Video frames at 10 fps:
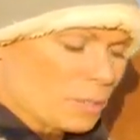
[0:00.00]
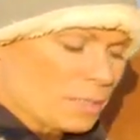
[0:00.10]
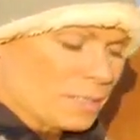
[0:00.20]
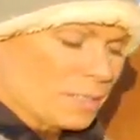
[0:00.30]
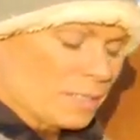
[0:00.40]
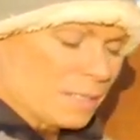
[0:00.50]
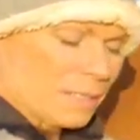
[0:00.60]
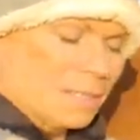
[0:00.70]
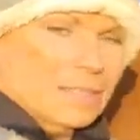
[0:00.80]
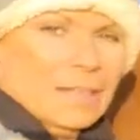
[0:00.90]
was,
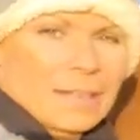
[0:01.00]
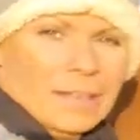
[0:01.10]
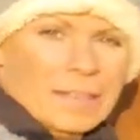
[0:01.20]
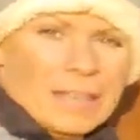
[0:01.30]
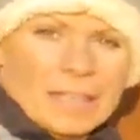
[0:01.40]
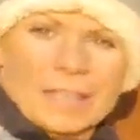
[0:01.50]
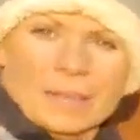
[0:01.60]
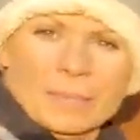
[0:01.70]
I think